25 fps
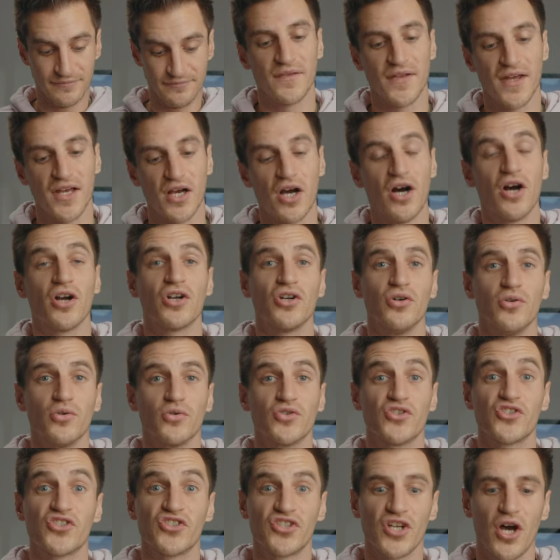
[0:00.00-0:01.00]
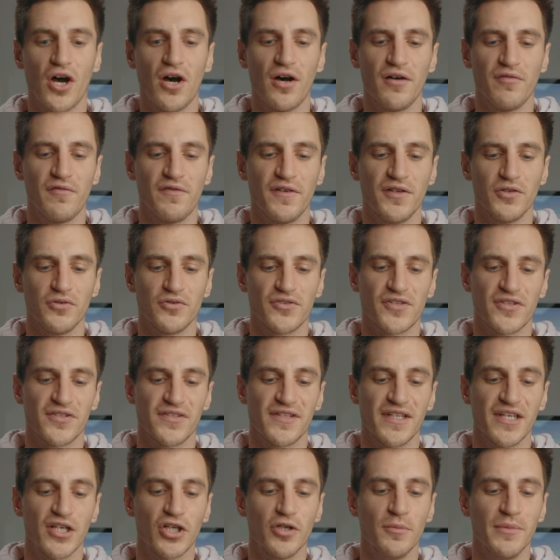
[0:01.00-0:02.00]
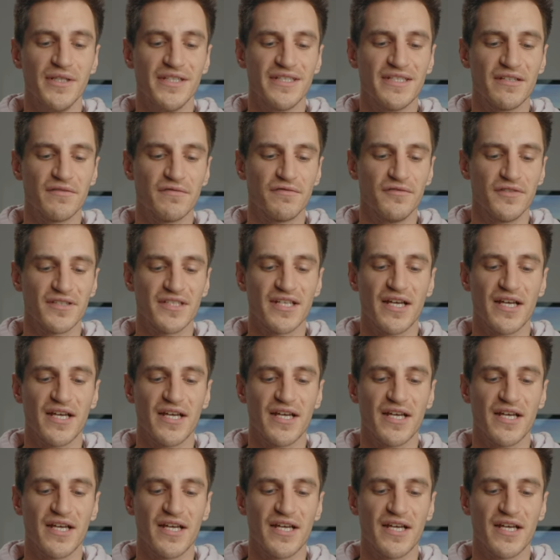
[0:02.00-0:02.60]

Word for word: They are called star filters and they come in different